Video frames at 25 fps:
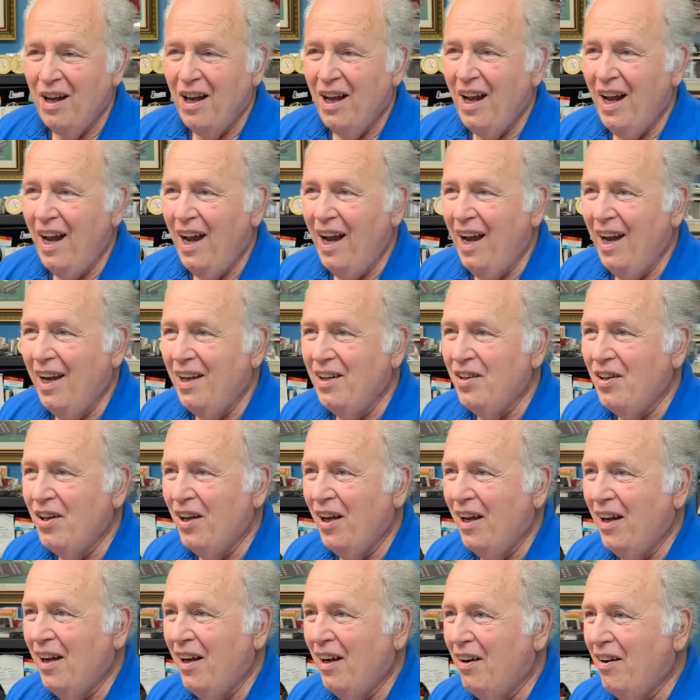And
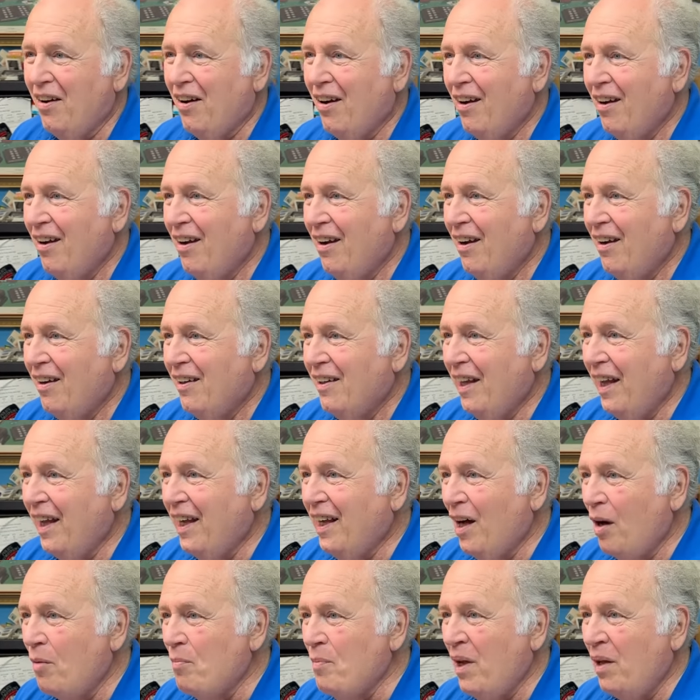they, uh, they
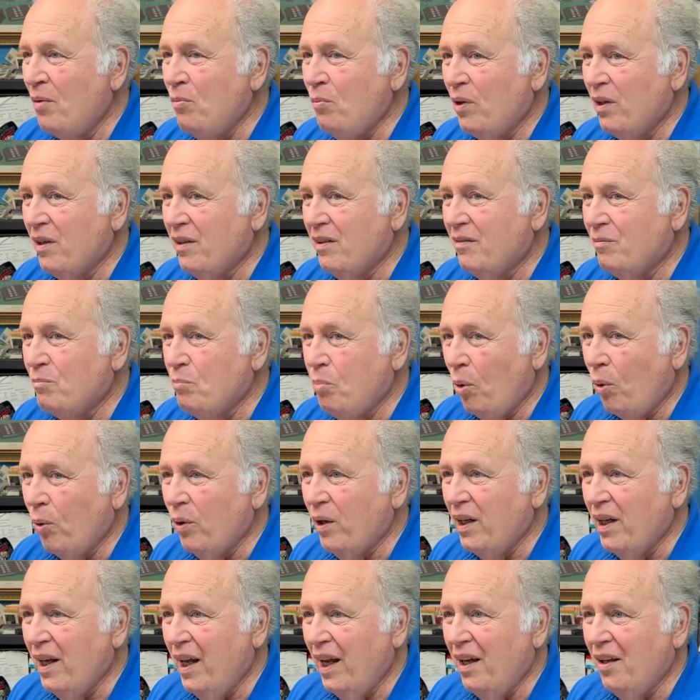come in with
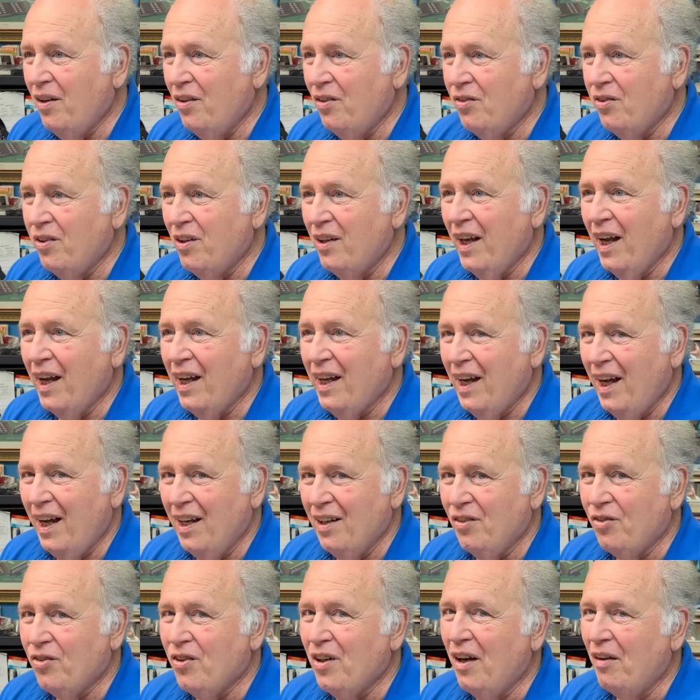broken nails and that kind
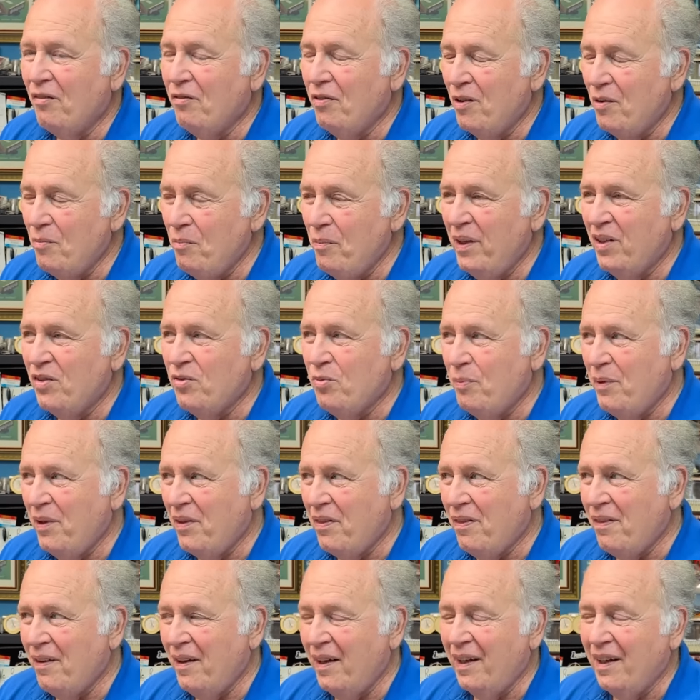of stuff. And it makes me
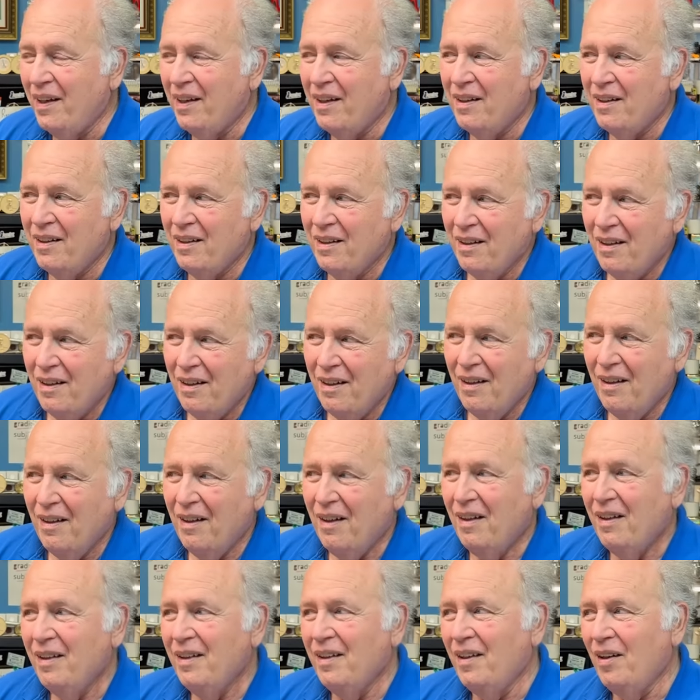think,
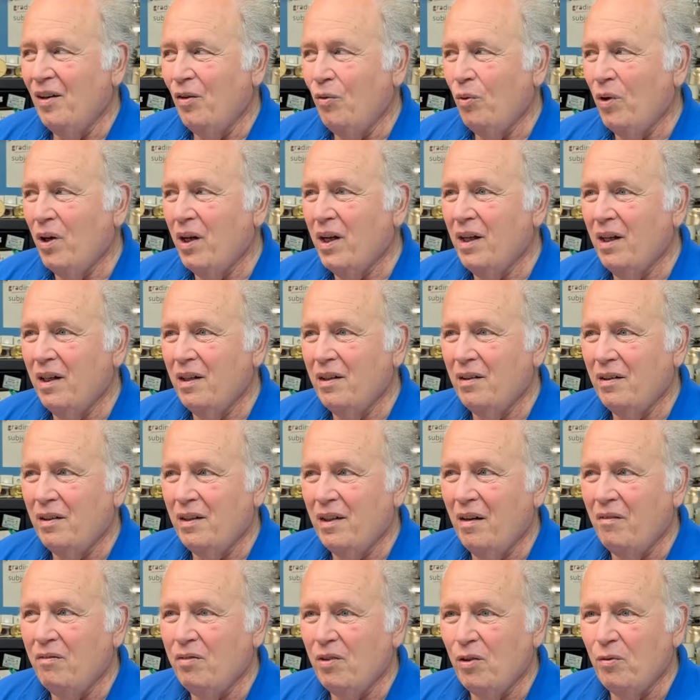you know, what kind of
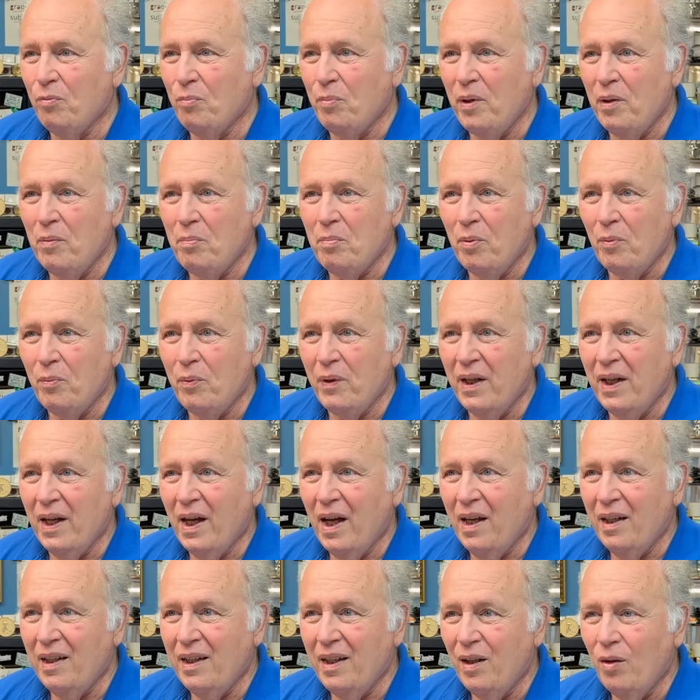level of people we
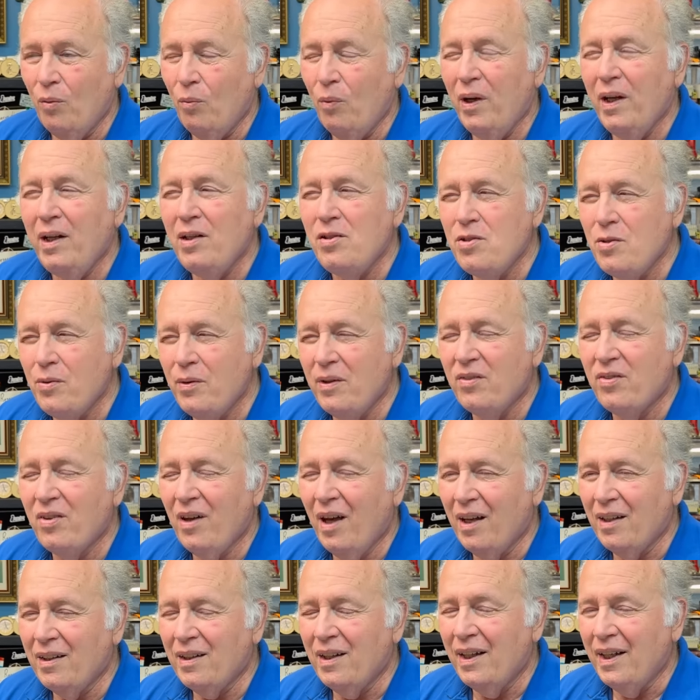got here. Where did you
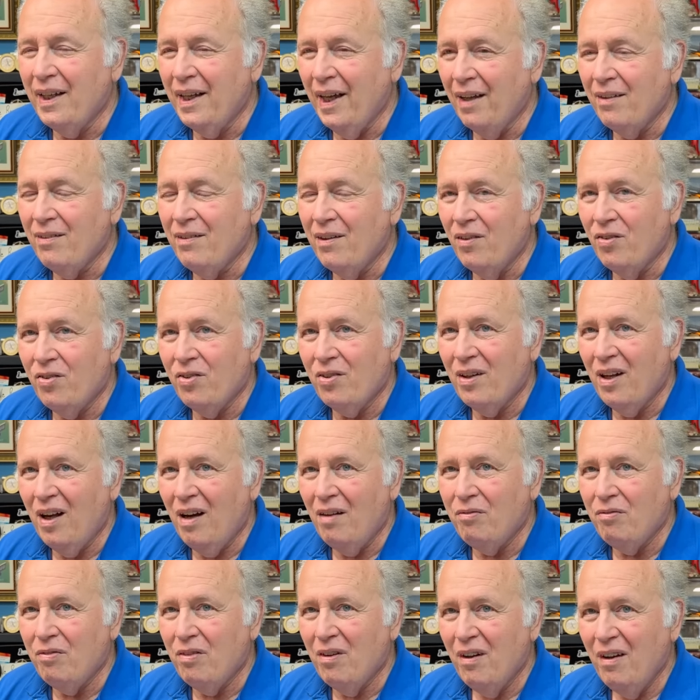exactly get this
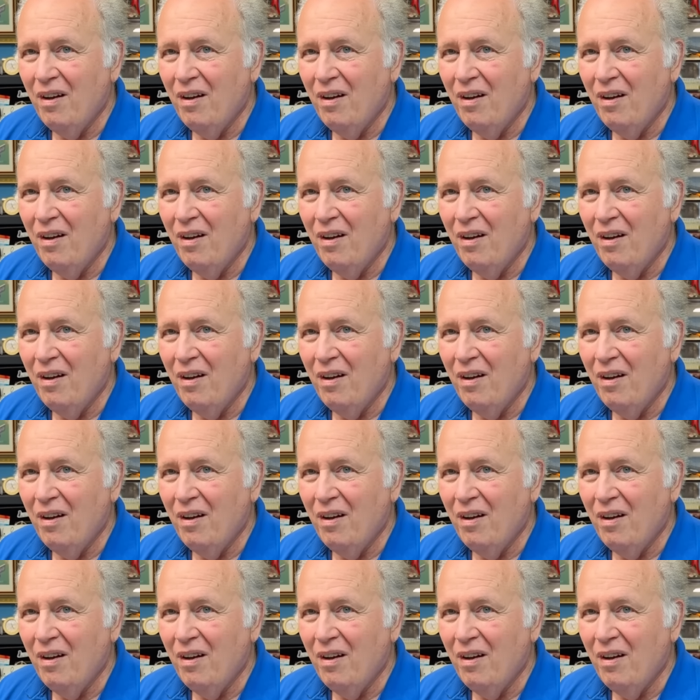stuff?